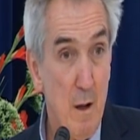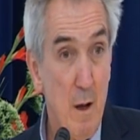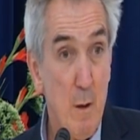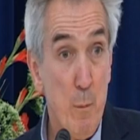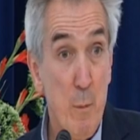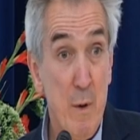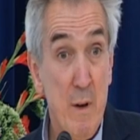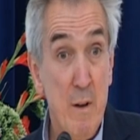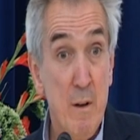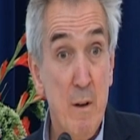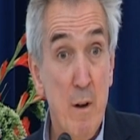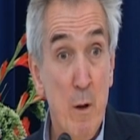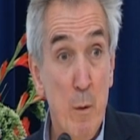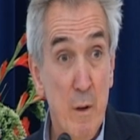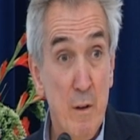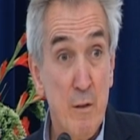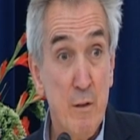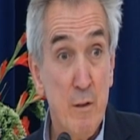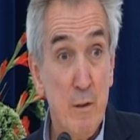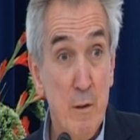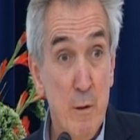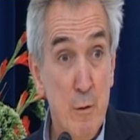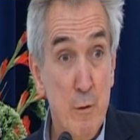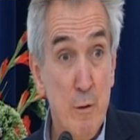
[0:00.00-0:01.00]
And with no
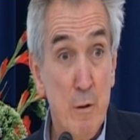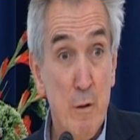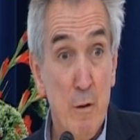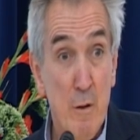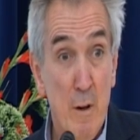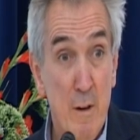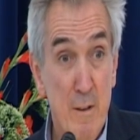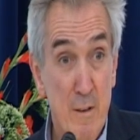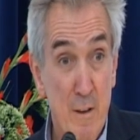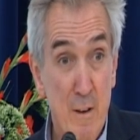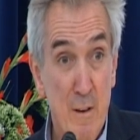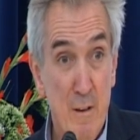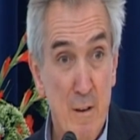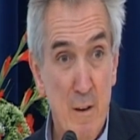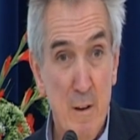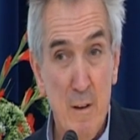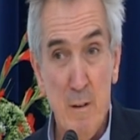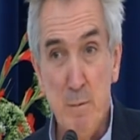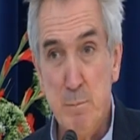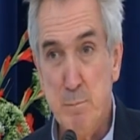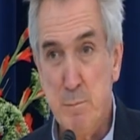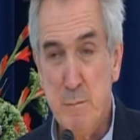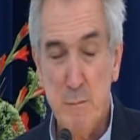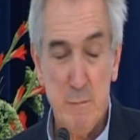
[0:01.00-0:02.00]
exclusion criteria,
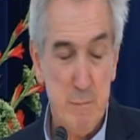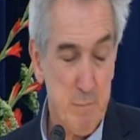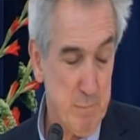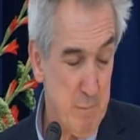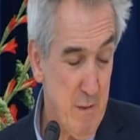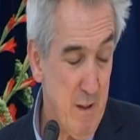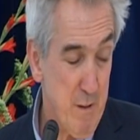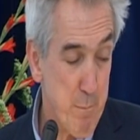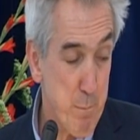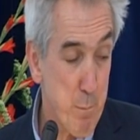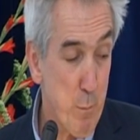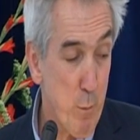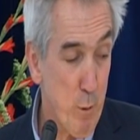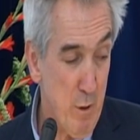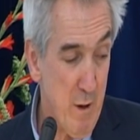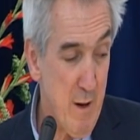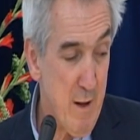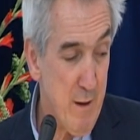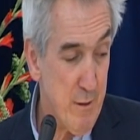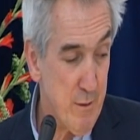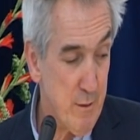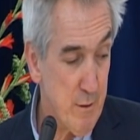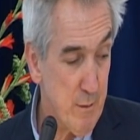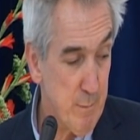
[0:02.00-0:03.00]
more or
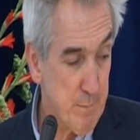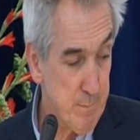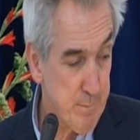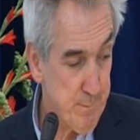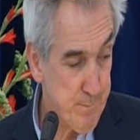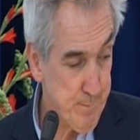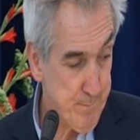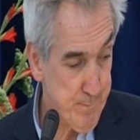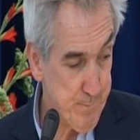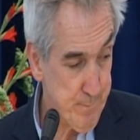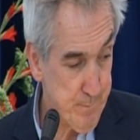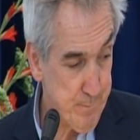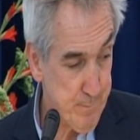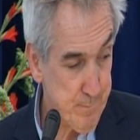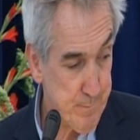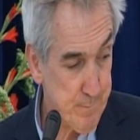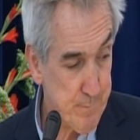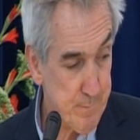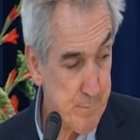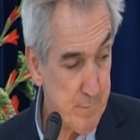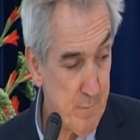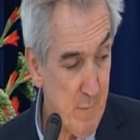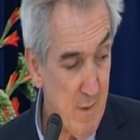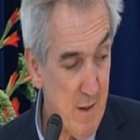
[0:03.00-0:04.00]
less.
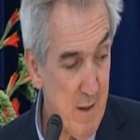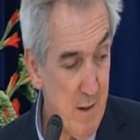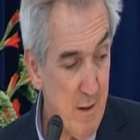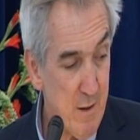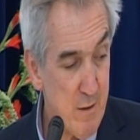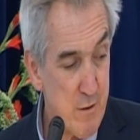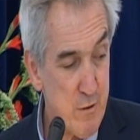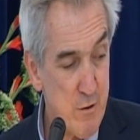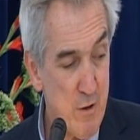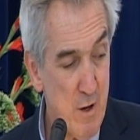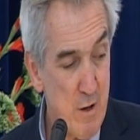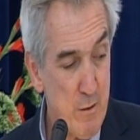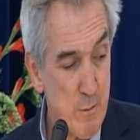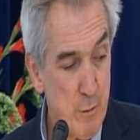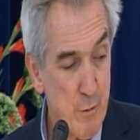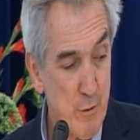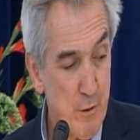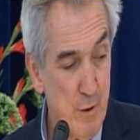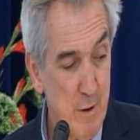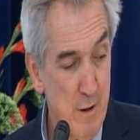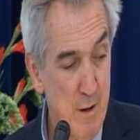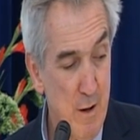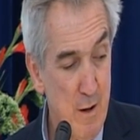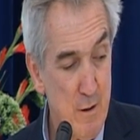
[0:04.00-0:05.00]
And general
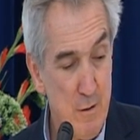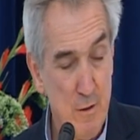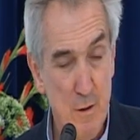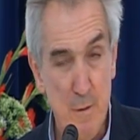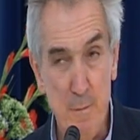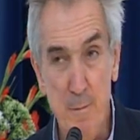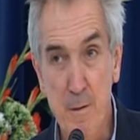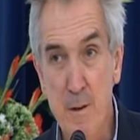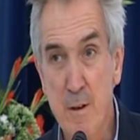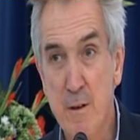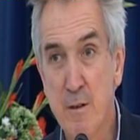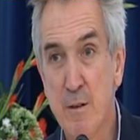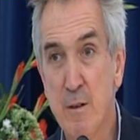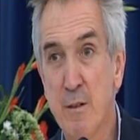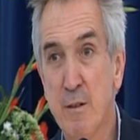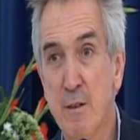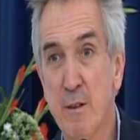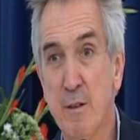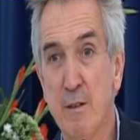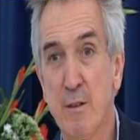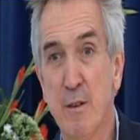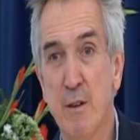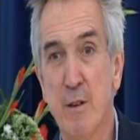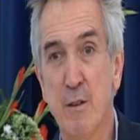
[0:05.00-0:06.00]
psychiatric
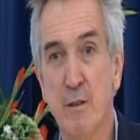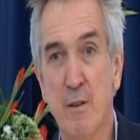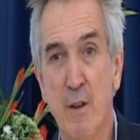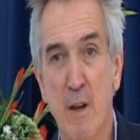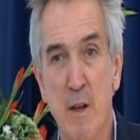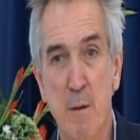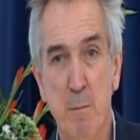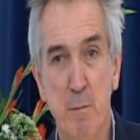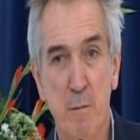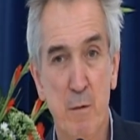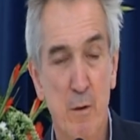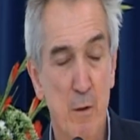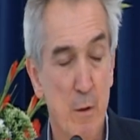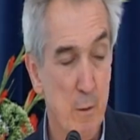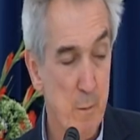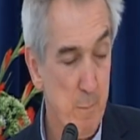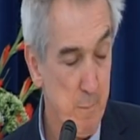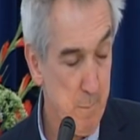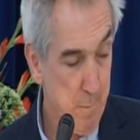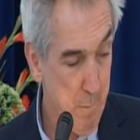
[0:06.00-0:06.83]
features, it's the same too.